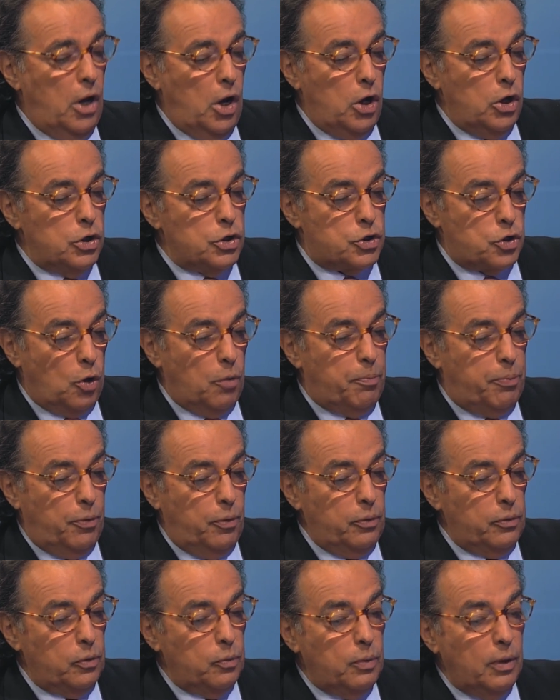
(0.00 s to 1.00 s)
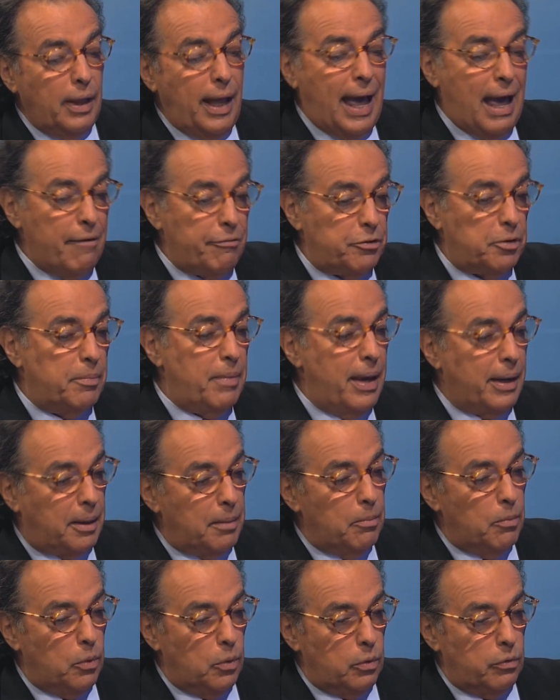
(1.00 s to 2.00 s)
Mm -hmm. So Putin will have to make a
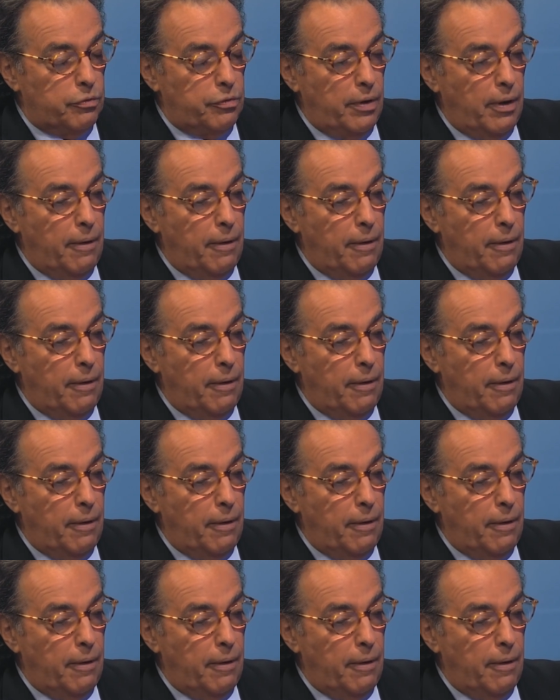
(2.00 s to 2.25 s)
move.